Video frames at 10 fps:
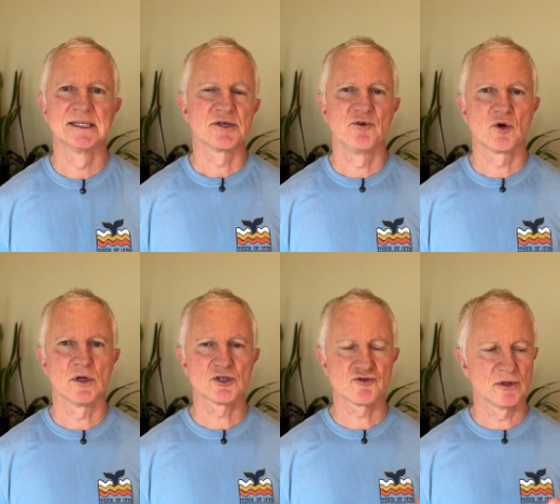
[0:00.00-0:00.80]
So if your
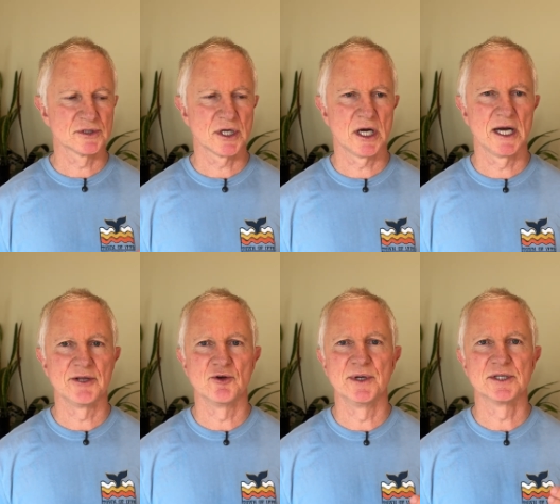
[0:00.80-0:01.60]
cholesterol is high
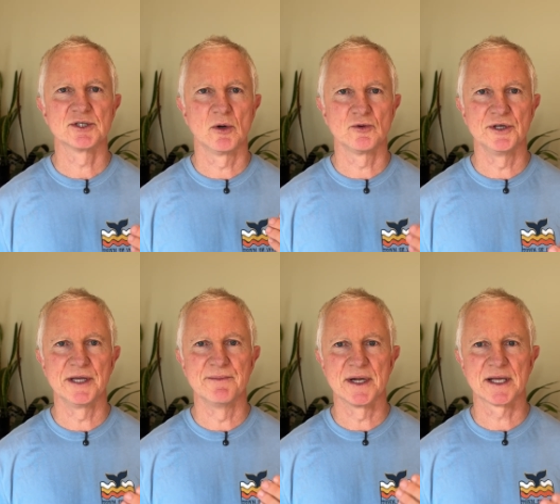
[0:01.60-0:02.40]
and you're being told you
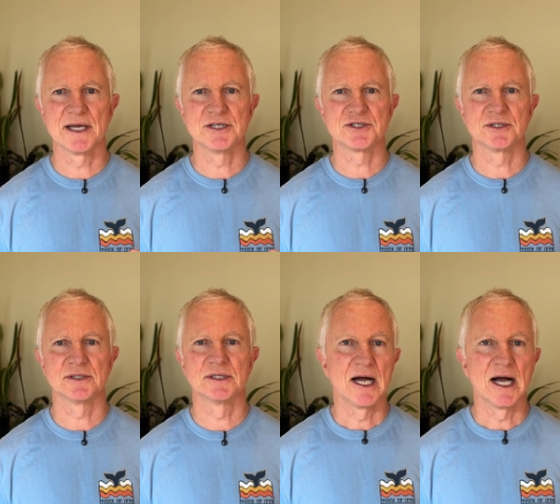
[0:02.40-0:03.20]
need medication,